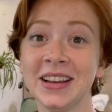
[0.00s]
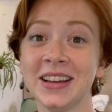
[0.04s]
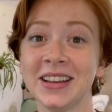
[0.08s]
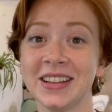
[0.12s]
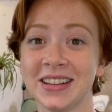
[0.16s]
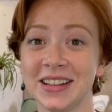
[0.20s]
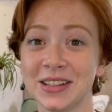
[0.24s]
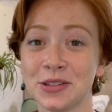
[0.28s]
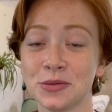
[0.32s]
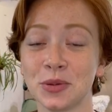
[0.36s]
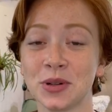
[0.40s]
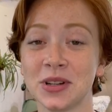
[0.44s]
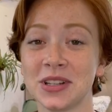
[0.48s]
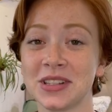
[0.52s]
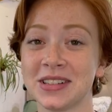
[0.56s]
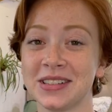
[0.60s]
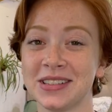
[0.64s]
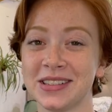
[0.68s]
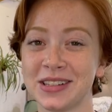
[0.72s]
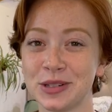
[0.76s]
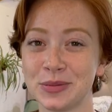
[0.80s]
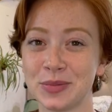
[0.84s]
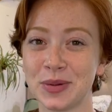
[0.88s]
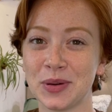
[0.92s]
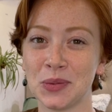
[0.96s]
This one is a
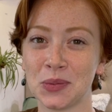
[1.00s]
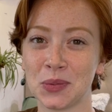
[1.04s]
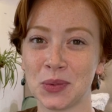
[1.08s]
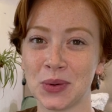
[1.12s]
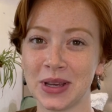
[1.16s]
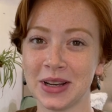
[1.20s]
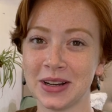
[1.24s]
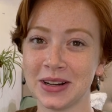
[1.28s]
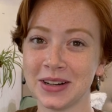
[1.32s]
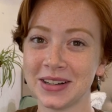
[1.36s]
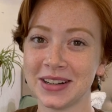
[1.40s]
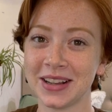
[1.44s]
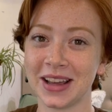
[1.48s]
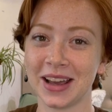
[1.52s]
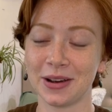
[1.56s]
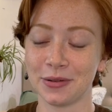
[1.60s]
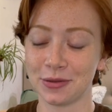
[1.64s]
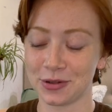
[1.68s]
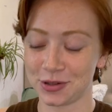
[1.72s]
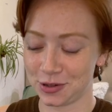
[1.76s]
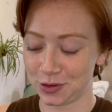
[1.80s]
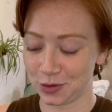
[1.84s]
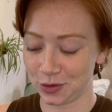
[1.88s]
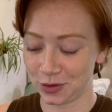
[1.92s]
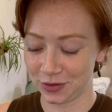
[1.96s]
little bit weird. I
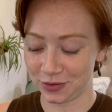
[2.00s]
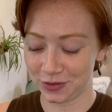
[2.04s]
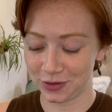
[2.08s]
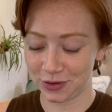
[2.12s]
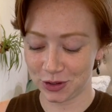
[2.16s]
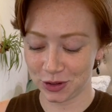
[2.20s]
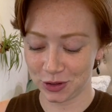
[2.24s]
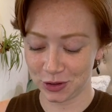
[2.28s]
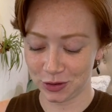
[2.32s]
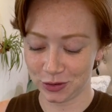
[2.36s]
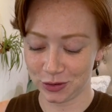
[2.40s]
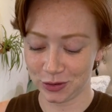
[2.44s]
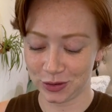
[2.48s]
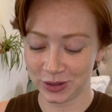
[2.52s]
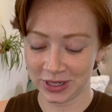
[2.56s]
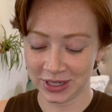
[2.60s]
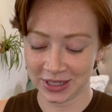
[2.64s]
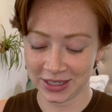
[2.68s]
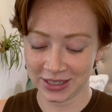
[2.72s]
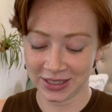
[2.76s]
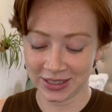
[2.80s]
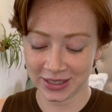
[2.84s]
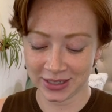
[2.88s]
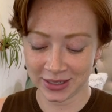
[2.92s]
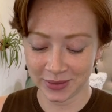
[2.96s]
would sort of do,
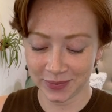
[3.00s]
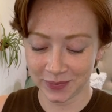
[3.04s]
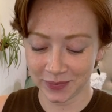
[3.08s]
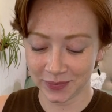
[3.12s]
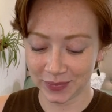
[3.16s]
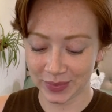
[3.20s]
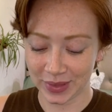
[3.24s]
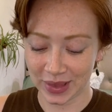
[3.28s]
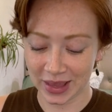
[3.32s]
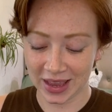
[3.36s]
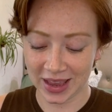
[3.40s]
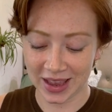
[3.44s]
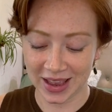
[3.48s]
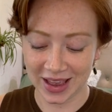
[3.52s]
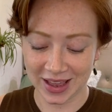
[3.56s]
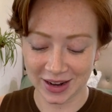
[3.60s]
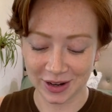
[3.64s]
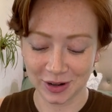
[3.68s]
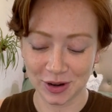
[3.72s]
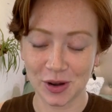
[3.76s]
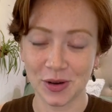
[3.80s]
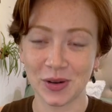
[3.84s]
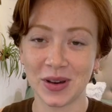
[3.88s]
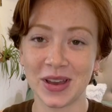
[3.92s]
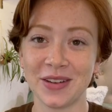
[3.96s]
I don't
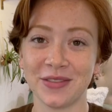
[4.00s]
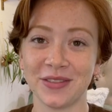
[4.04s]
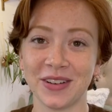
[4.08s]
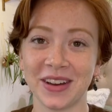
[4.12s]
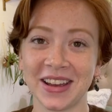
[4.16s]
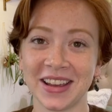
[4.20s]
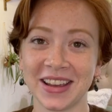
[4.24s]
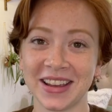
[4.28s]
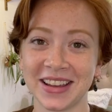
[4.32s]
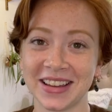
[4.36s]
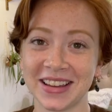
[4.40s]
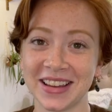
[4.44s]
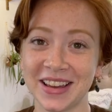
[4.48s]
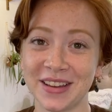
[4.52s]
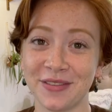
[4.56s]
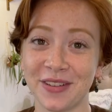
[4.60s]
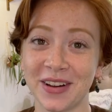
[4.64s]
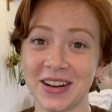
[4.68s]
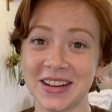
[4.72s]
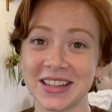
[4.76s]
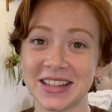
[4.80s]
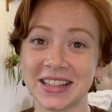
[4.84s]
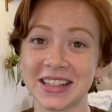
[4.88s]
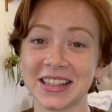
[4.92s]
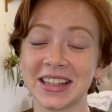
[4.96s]
know, if I
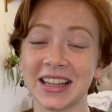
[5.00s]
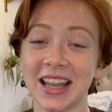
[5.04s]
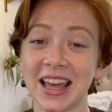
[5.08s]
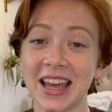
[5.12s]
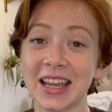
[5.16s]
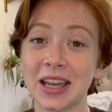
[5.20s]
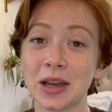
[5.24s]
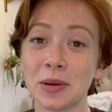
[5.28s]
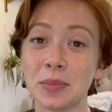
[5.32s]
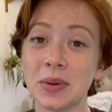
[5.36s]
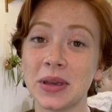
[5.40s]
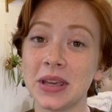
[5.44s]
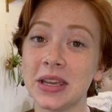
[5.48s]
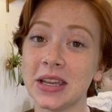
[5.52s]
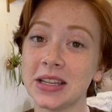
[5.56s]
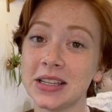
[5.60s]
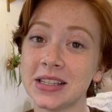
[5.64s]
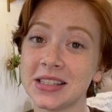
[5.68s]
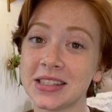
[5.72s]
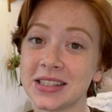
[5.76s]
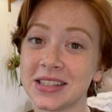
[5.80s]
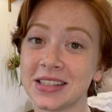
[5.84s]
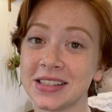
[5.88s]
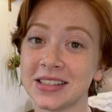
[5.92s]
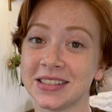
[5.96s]
didn't like a
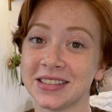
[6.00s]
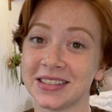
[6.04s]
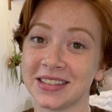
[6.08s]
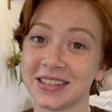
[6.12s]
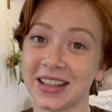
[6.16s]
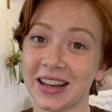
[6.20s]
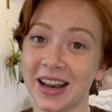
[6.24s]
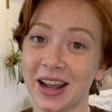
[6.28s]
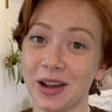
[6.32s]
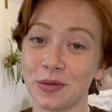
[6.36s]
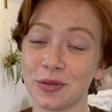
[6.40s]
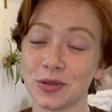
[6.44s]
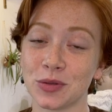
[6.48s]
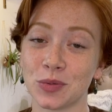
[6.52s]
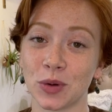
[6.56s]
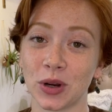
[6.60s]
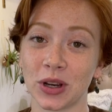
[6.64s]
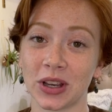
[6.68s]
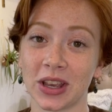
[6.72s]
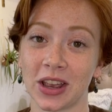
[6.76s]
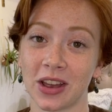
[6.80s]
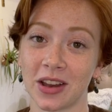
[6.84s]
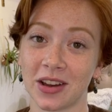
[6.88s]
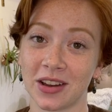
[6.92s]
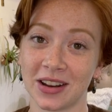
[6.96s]
piece that I was
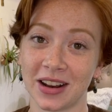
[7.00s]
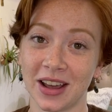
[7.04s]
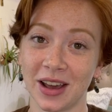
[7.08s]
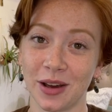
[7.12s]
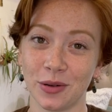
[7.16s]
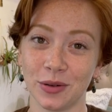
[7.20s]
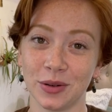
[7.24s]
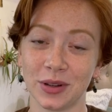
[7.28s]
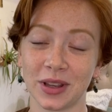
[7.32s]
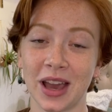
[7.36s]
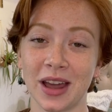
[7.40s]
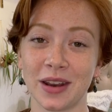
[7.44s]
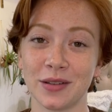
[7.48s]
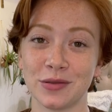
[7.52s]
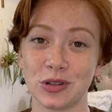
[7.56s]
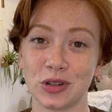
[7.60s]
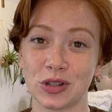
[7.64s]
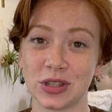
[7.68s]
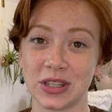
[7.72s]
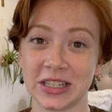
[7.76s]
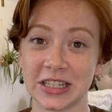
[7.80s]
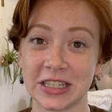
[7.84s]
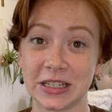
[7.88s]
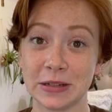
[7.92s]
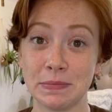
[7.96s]
working on, I would kind of just
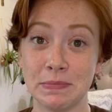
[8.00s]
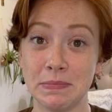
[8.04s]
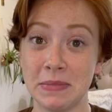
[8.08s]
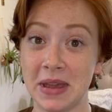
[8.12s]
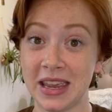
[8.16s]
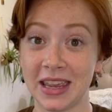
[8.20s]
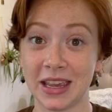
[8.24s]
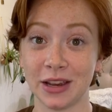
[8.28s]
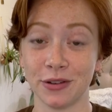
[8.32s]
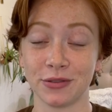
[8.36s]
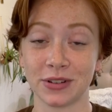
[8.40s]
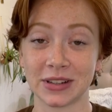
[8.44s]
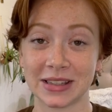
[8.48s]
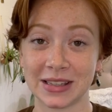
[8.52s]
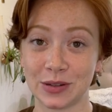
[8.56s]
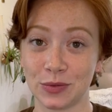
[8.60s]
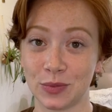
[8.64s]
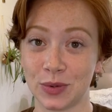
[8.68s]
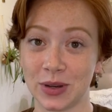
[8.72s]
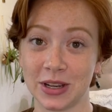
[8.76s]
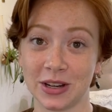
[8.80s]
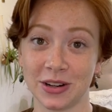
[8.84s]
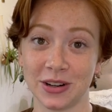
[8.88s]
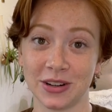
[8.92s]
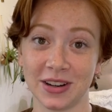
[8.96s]
like make it really
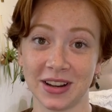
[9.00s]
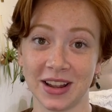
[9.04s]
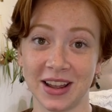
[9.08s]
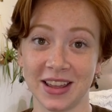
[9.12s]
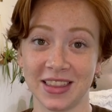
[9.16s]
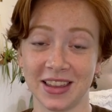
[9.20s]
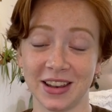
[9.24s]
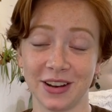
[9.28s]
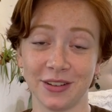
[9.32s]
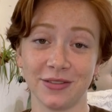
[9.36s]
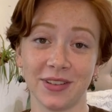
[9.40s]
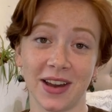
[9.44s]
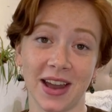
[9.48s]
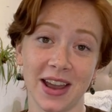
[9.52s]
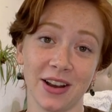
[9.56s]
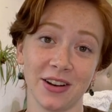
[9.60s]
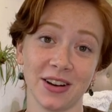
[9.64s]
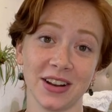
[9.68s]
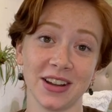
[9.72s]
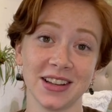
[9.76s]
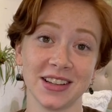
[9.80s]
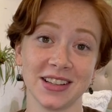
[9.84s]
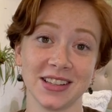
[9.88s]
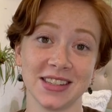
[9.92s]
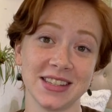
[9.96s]
weird and then fire
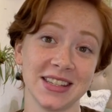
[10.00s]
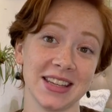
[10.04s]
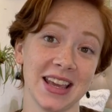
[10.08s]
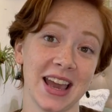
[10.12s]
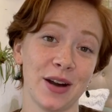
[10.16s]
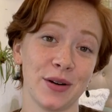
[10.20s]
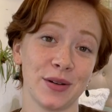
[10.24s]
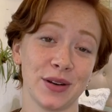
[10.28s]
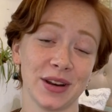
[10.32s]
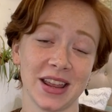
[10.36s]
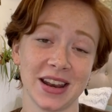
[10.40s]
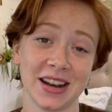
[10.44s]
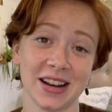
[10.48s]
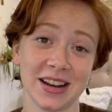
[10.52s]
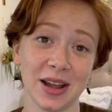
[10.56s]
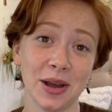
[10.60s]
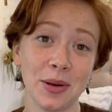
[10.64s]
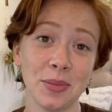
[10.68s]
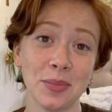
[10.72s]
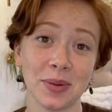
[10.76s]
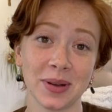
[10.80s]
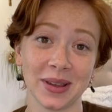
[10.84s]
it and see how it ended up.